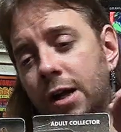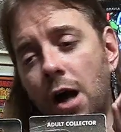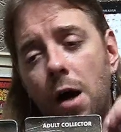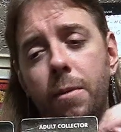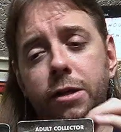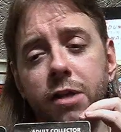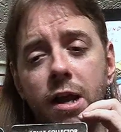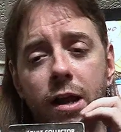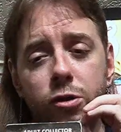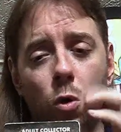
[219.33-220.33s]
comics,
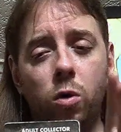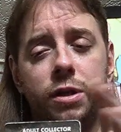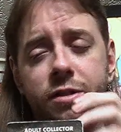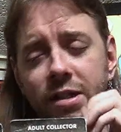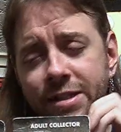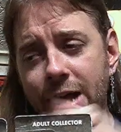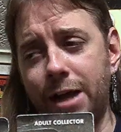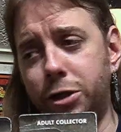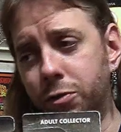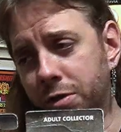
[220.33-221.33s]
toys,
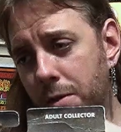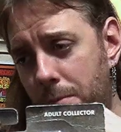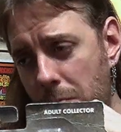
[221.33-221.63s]
statues,